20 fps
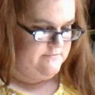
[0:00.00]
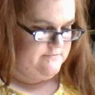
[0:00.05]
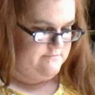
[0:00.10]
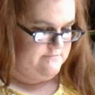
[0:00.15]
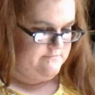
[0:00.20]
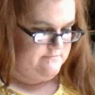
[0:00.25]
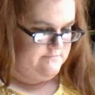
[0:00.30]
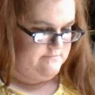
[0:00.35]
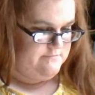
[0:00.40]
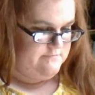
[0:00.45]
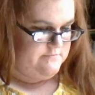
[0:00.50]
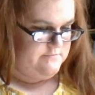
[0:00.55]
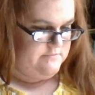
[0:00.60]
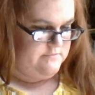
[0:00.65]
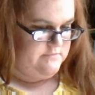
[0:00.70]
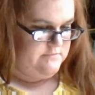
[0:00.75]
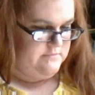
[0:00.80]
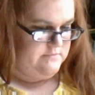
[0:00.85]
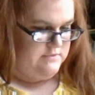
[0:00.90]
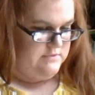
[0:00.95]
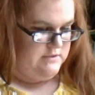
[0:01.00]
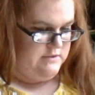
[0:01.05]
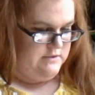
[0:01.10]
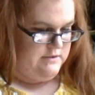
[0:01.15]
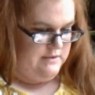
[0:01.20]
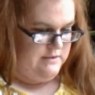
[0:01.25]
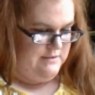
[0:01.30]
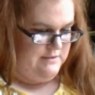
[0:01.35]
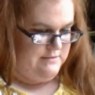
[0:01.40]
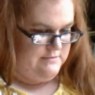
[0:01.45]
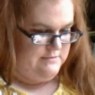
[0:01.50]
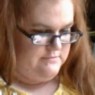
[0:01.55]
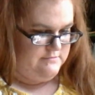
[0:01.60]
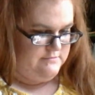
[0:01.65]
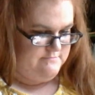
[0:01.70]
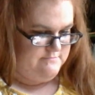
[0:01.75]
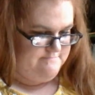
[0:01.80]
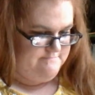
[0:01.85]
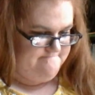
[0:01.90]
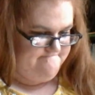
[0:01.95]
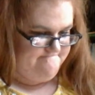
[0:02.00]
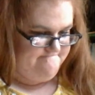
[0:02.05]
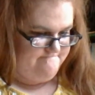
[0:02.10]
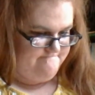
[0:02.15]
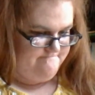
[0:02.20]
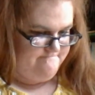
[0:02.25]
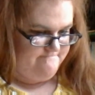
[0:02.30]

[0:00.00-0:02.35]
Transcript: Nobody speaks.